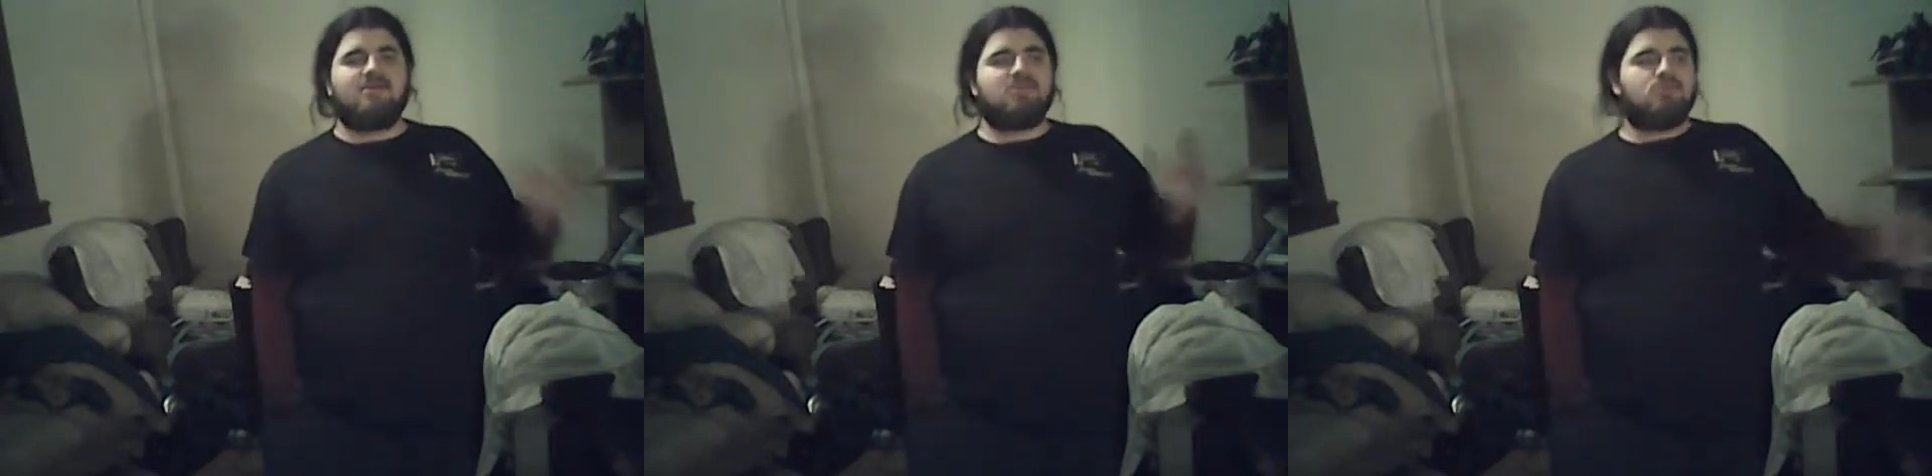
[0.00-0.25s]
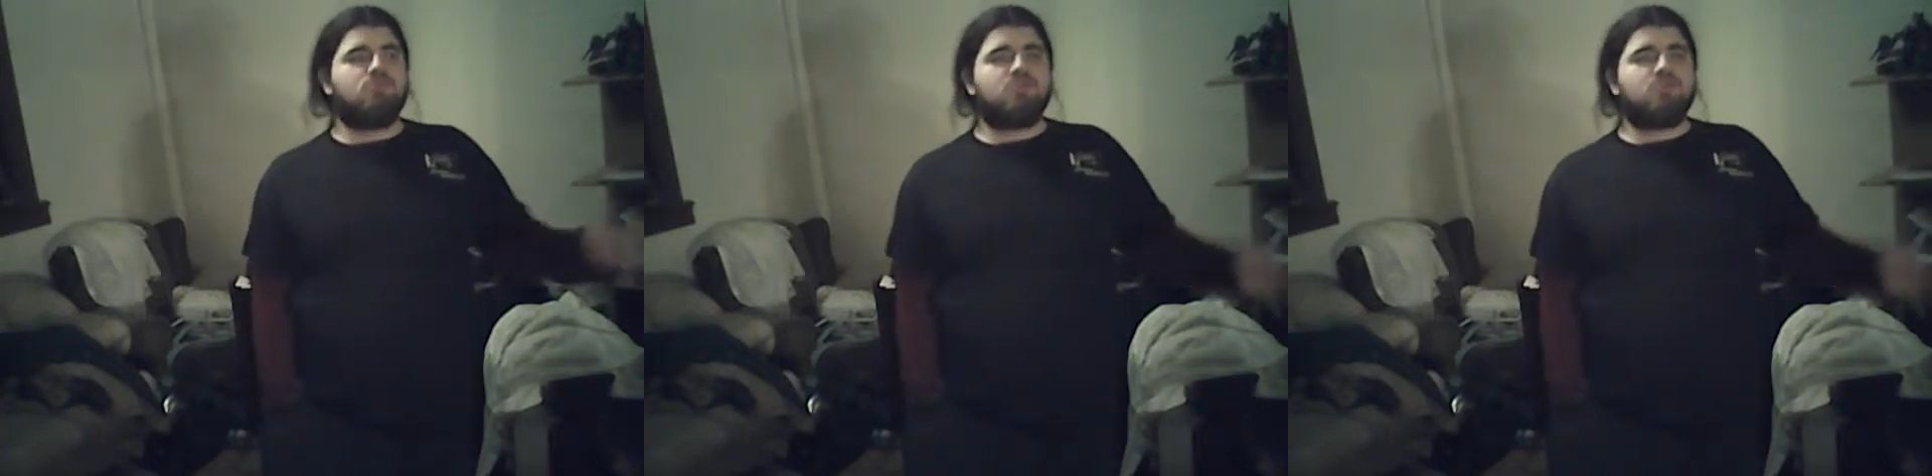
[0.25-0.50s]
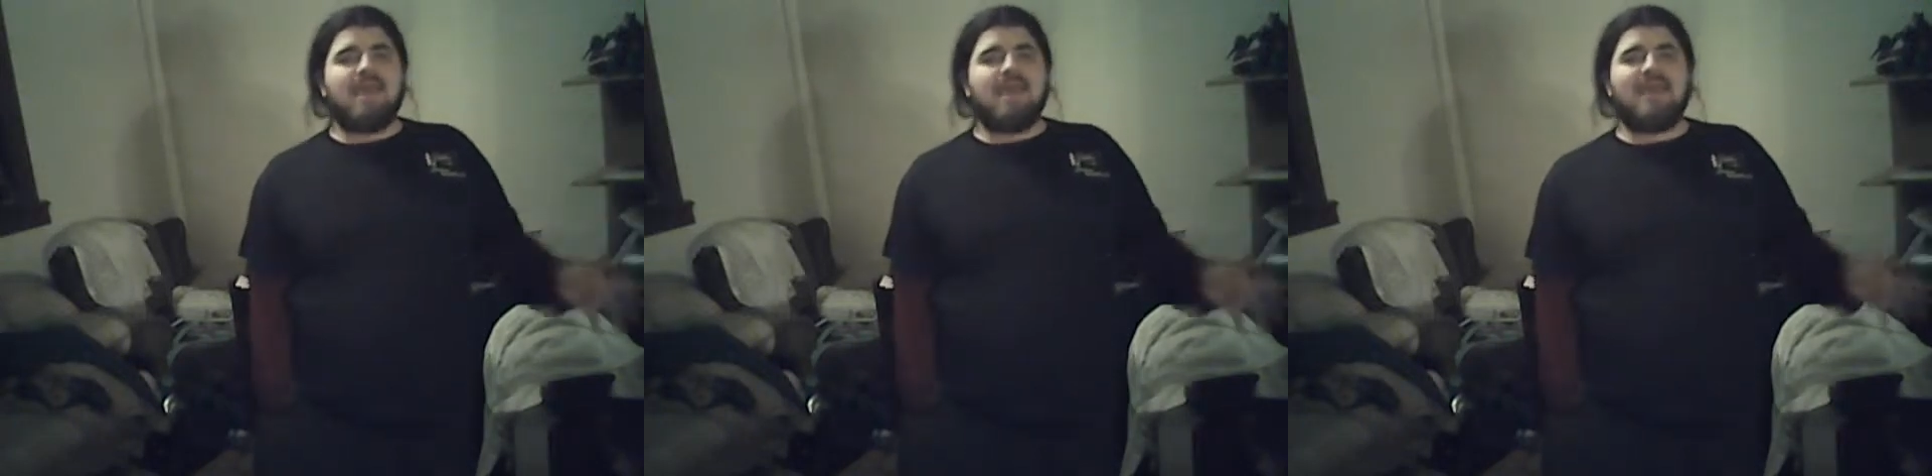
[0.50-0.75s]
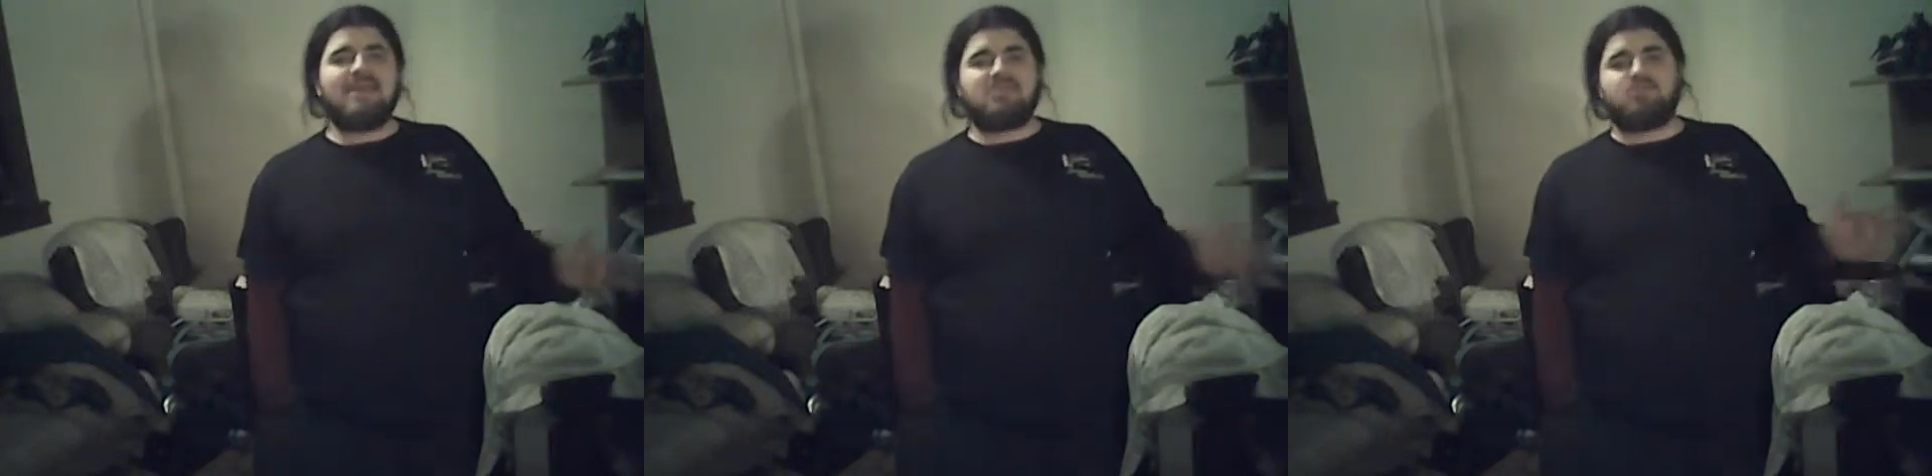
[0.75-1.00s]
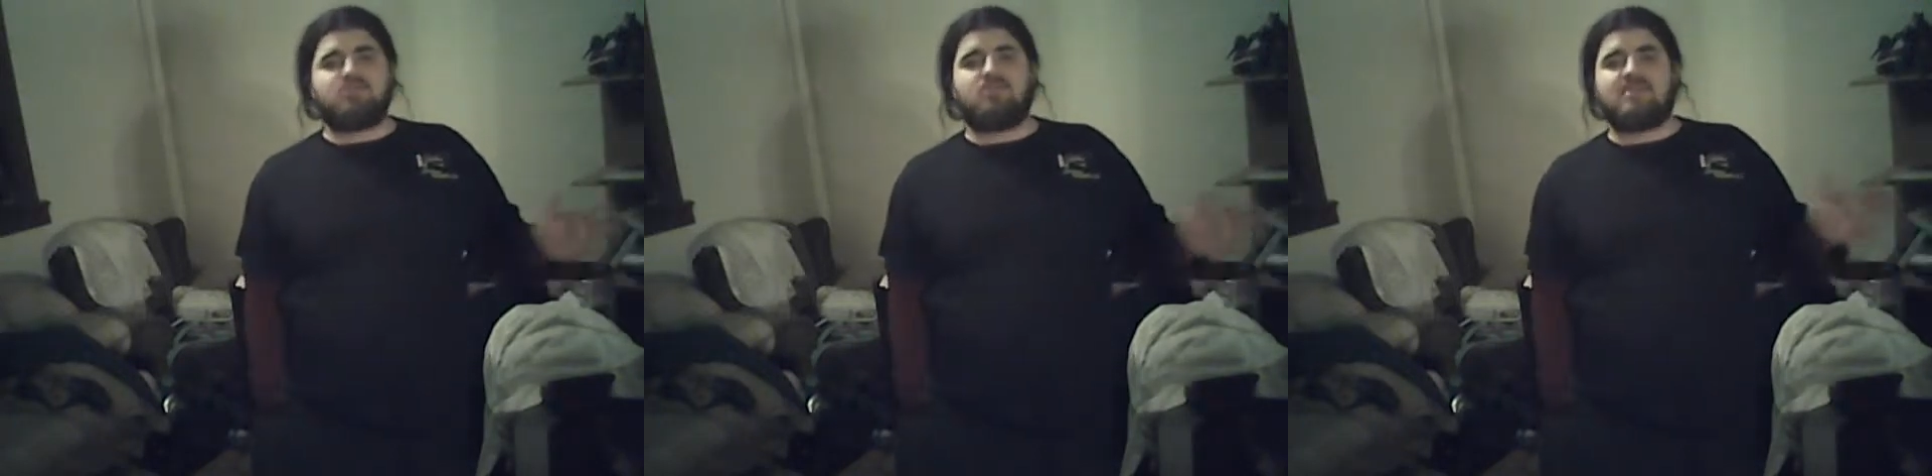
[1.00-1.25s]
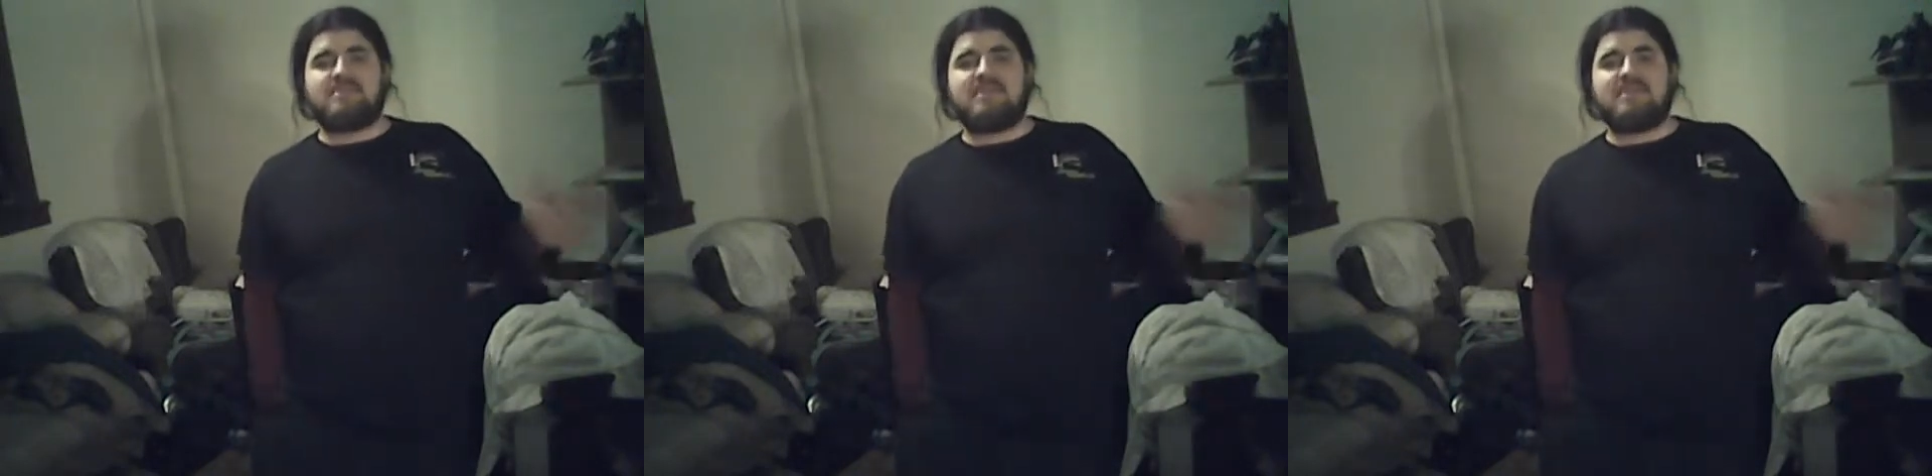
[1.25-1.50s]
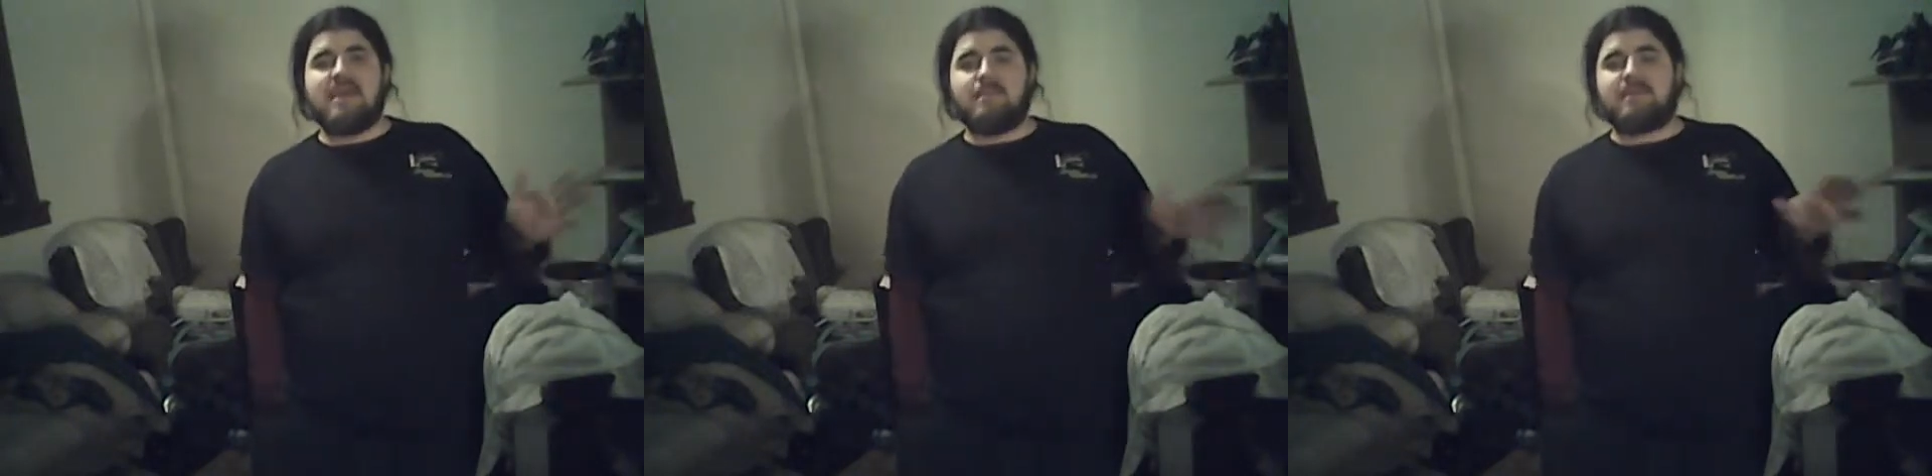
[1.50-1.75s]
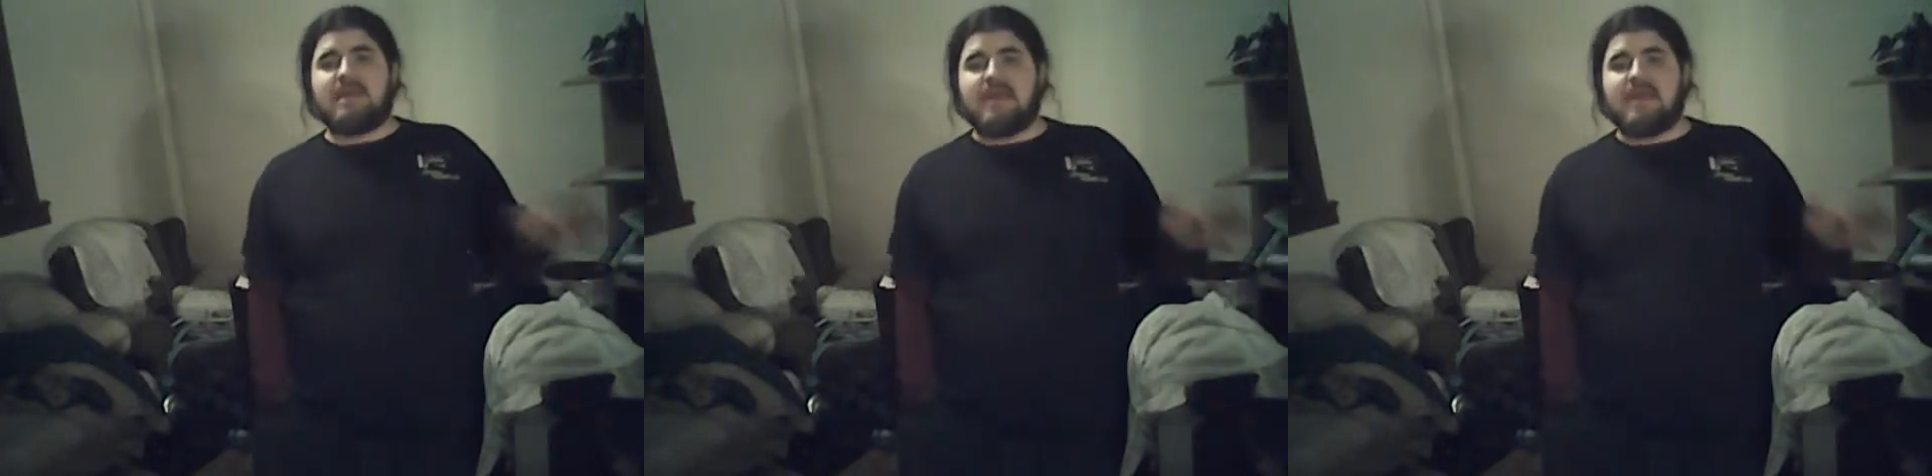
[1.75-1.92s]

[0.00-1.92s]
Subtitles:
you should make it so that the DM